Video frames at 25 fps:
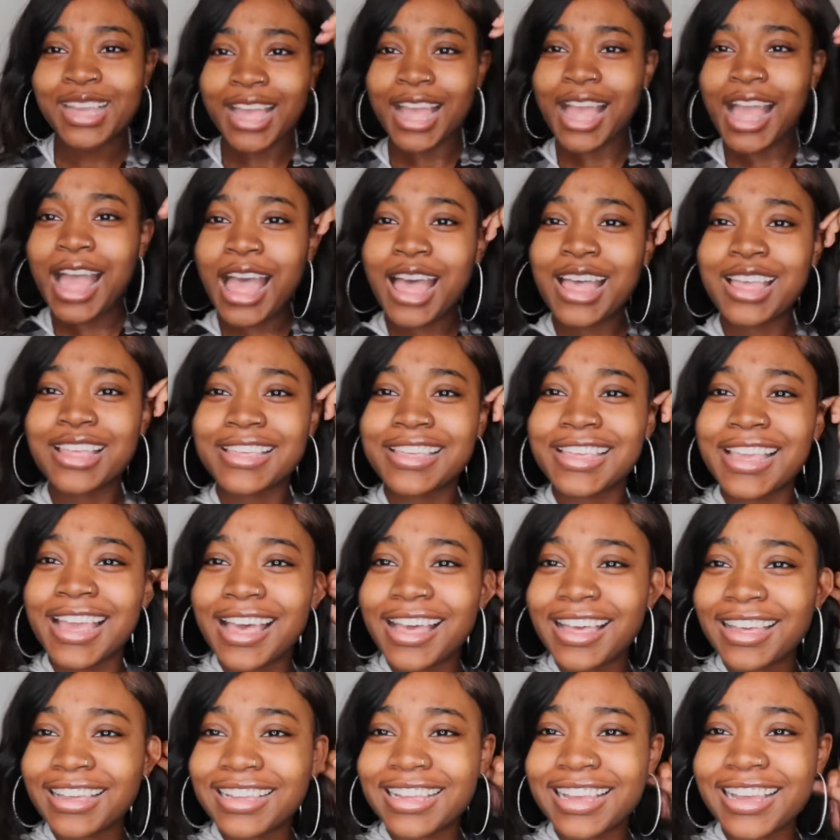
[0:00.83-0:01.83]
How
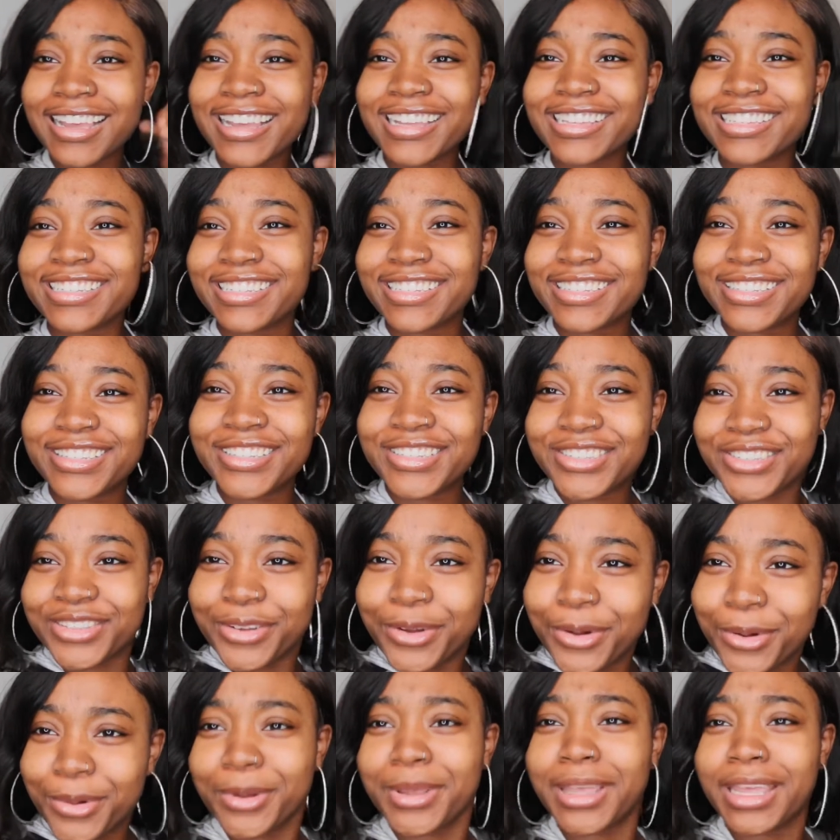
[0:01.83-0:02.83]
y'all guys
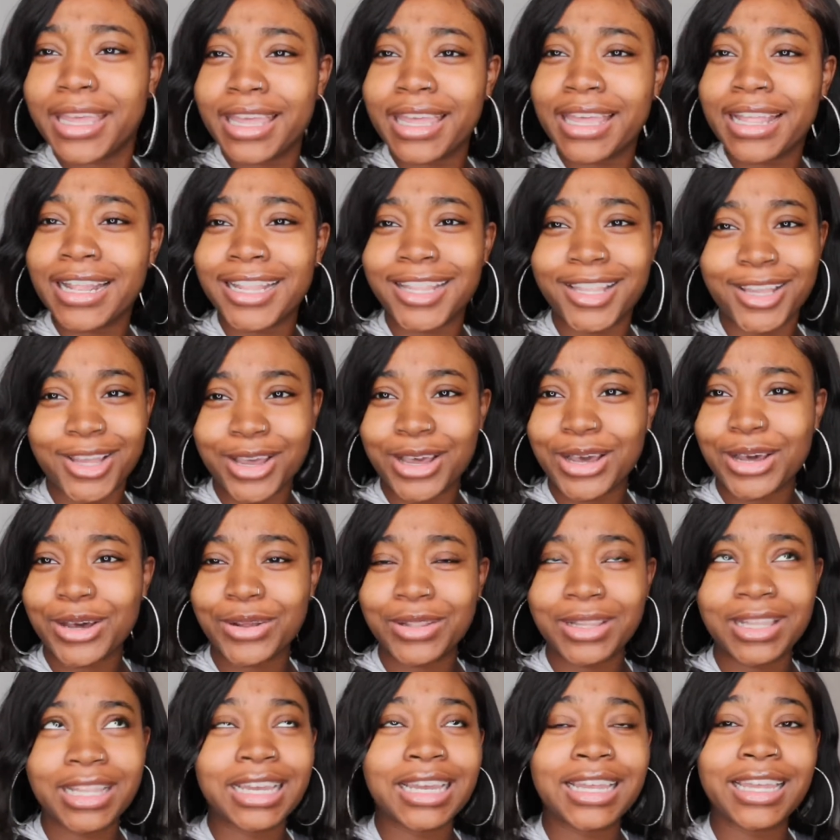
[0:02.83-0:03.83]
doing
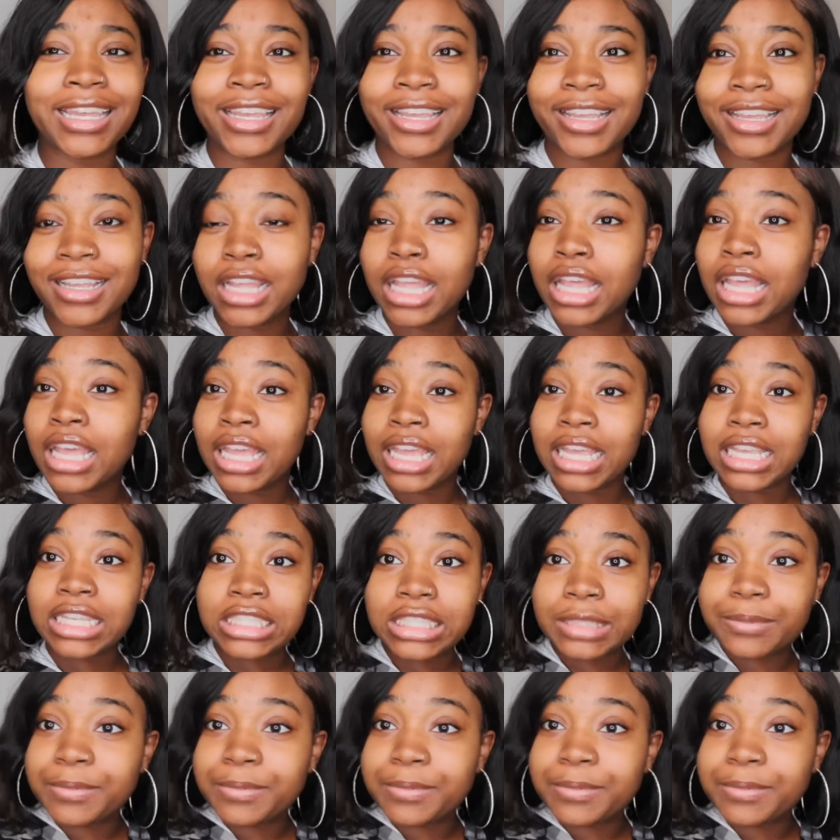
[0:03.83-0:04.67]
though? Like, it's